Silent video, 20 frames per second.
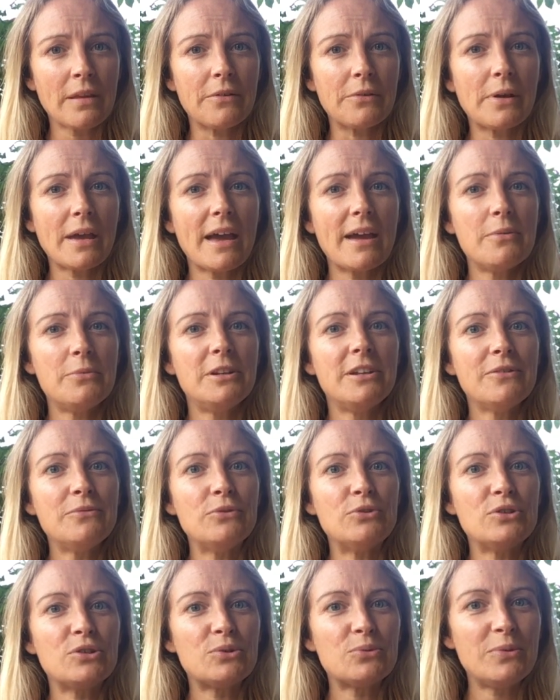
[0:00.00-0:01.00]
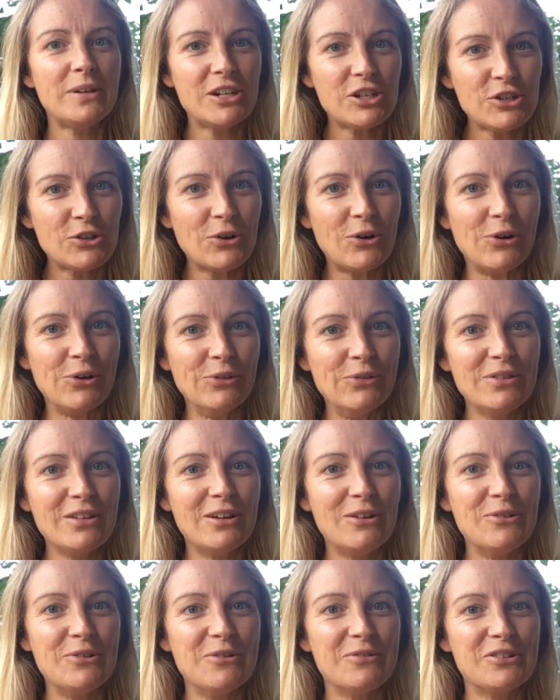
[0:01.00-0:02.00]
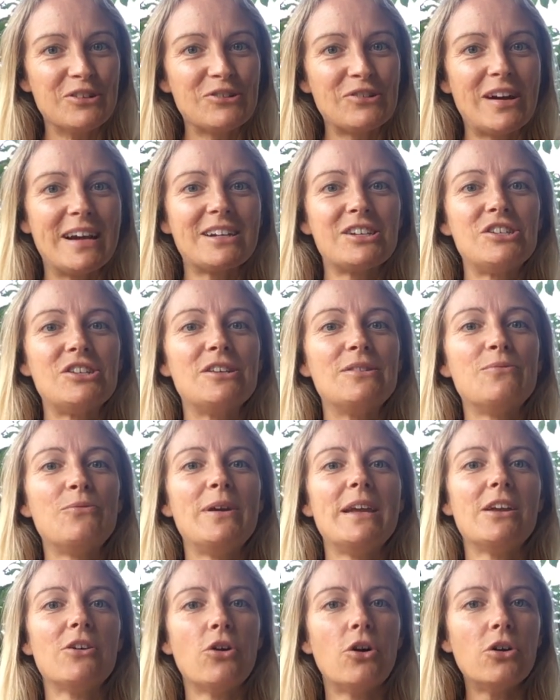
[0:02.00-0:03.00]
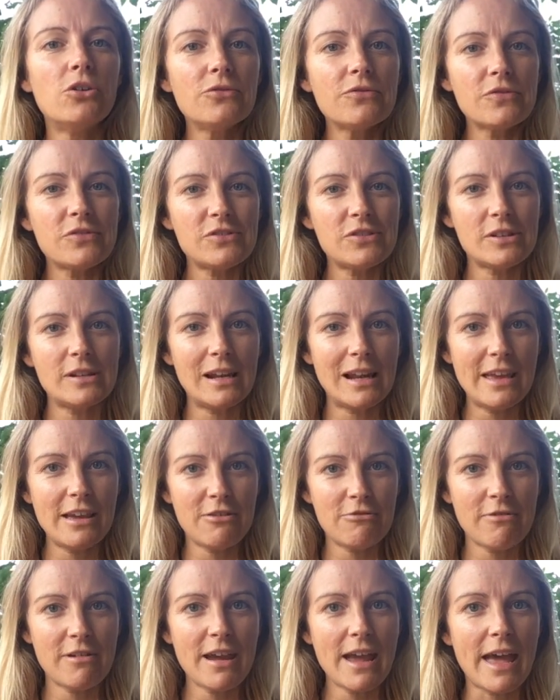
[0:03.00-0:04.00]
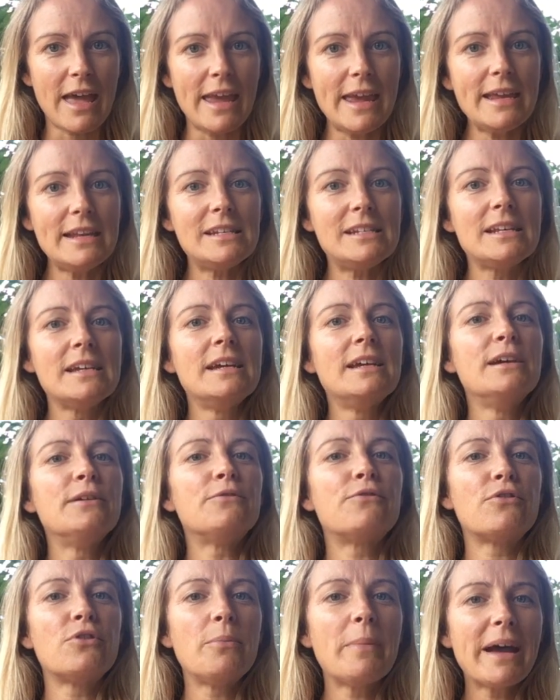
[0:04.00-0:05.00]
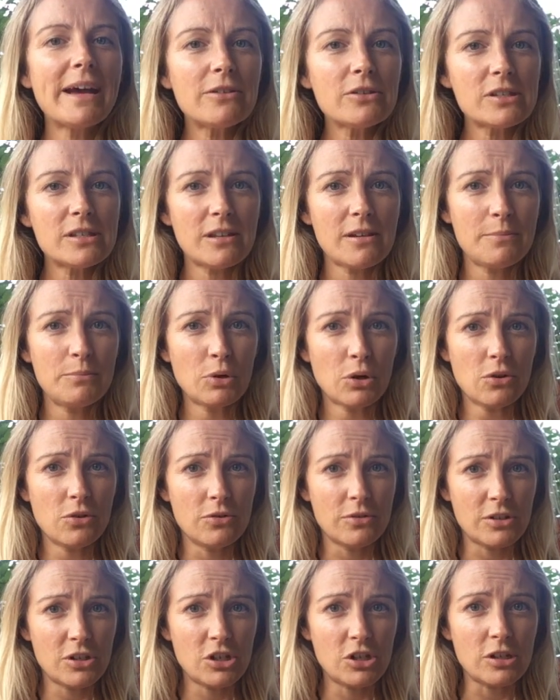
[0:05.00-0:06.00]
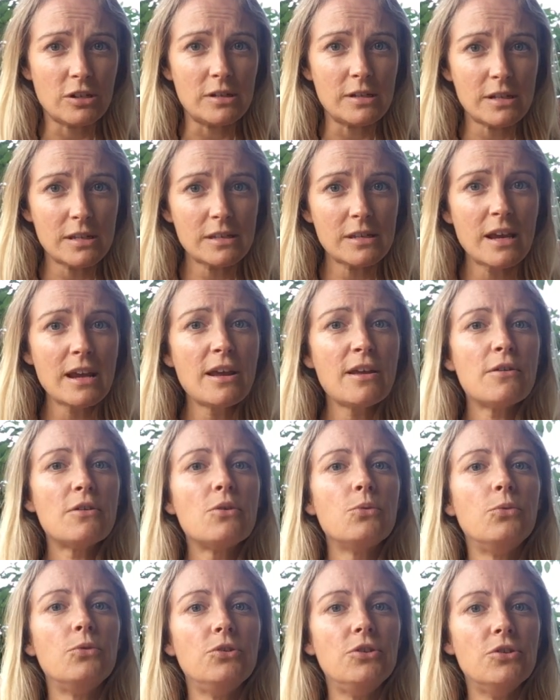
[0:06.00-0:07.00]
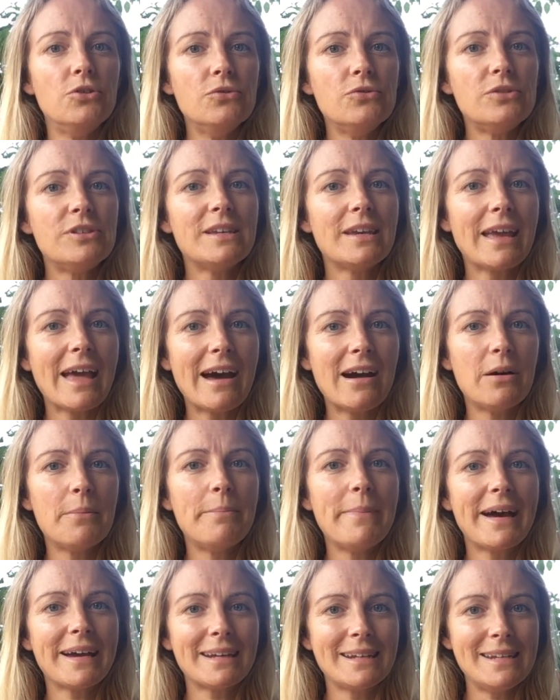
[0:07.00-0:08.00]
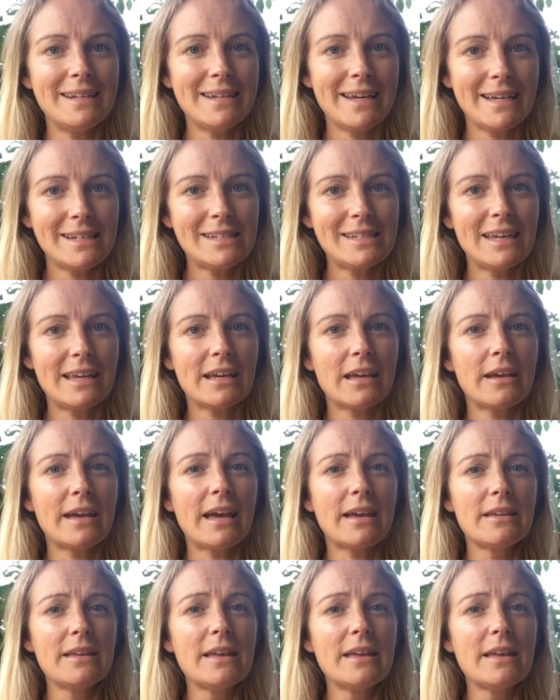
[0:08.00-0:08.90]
Okay, we don't switch on the law of attraction. We constantly create from our subconscious using our magnetic